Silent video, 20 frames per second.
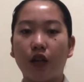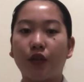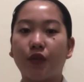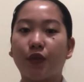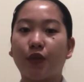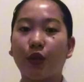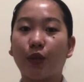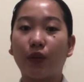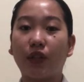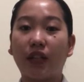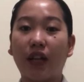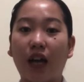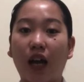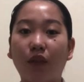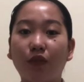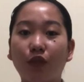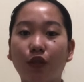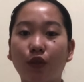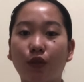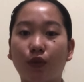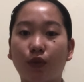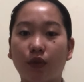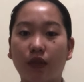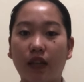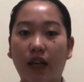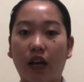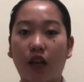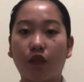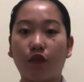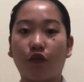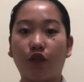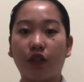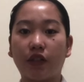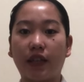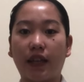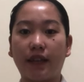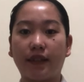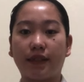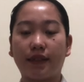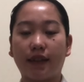So we'll have to do that for
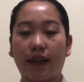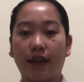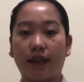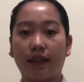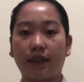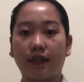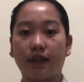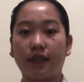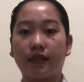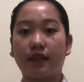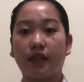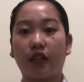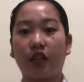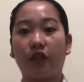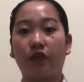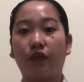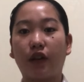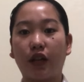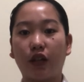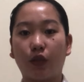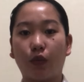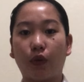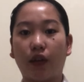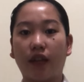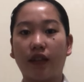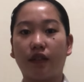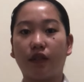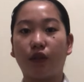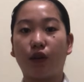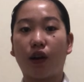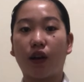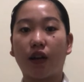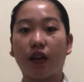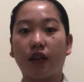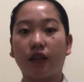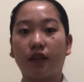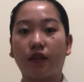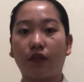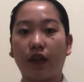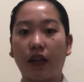10 cycles and evaluate the
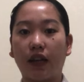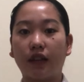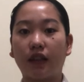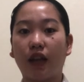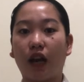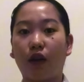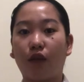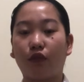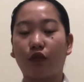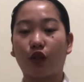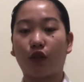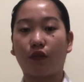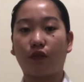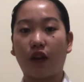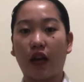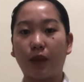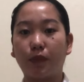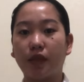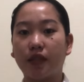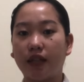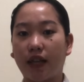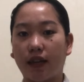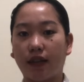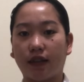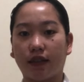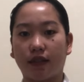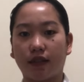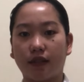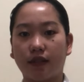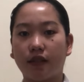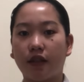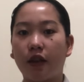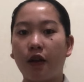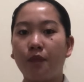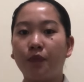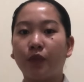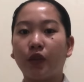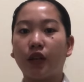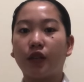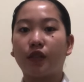heart rate after 5 cycles.
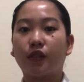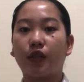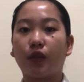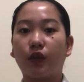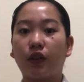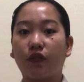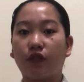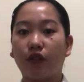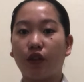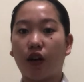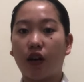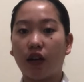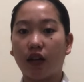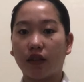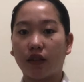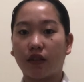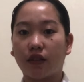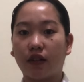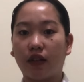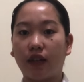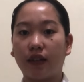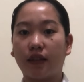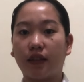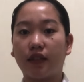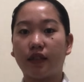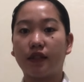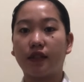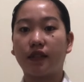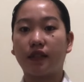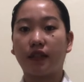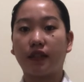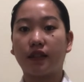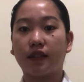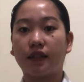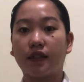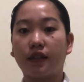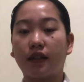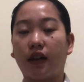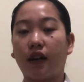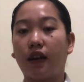So if the heart rate is still
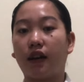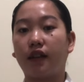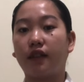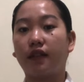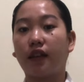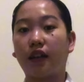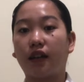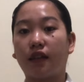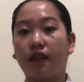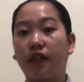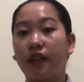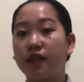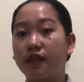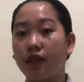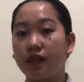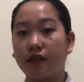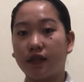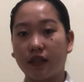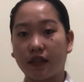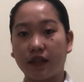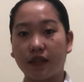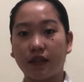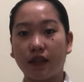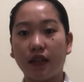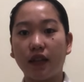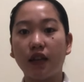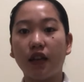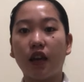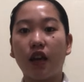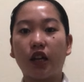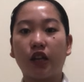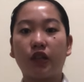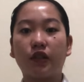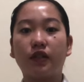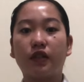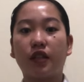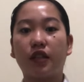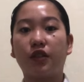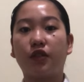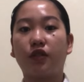less than 60,
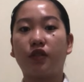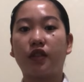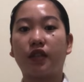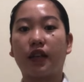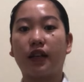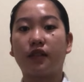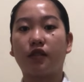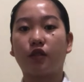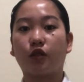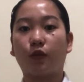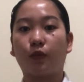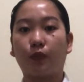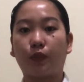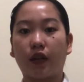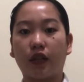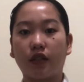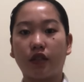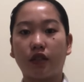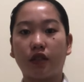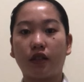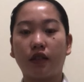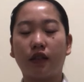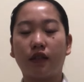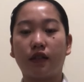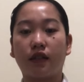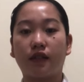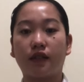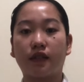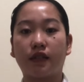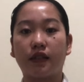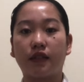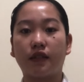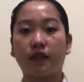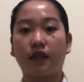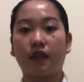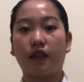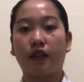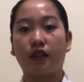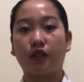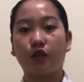continue chest compression and assist
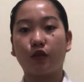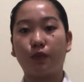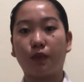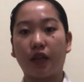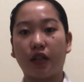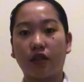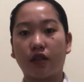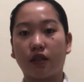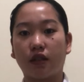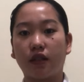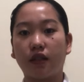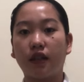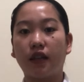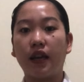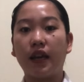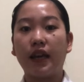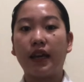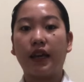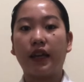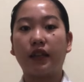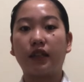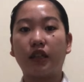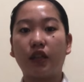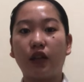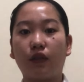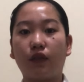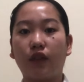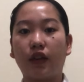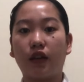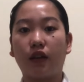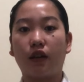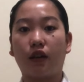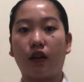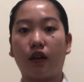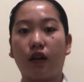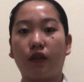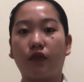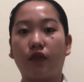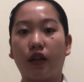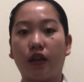in intubation and giving
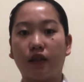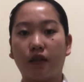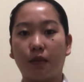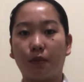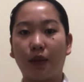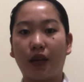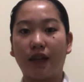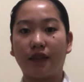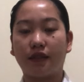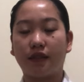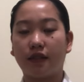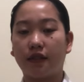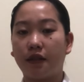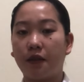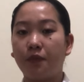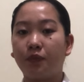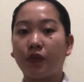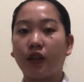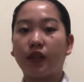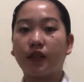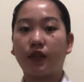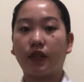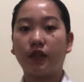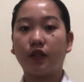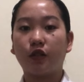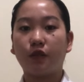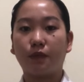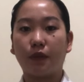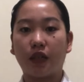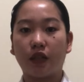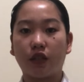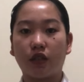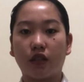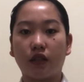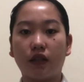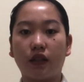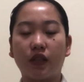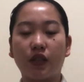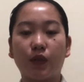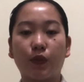of the meds. So
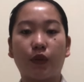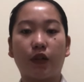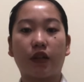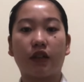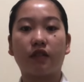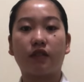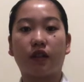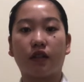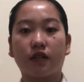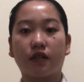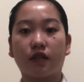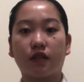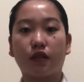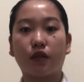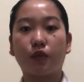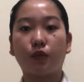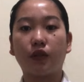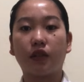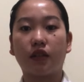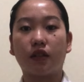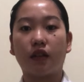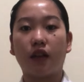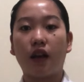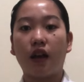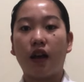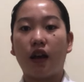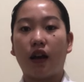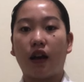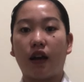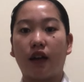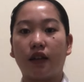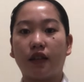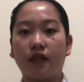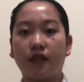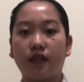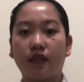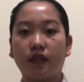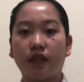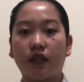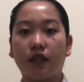intubation is where a doctor will
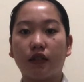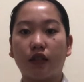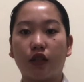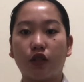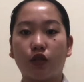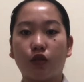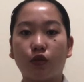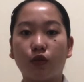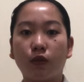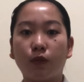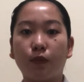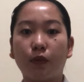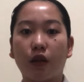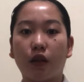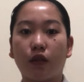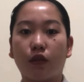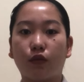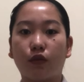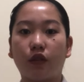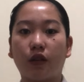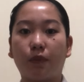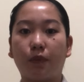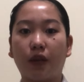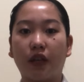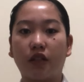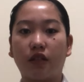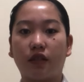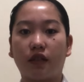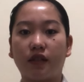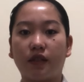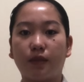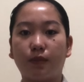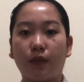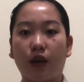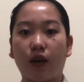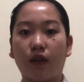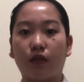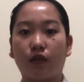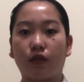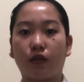insert a tube through the patient's
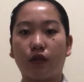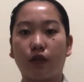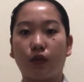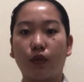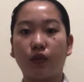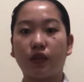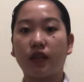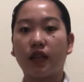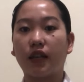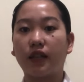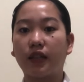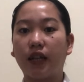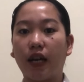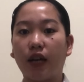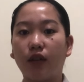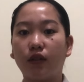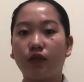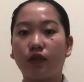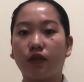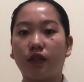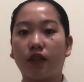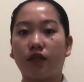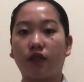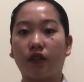mouth or nose down to the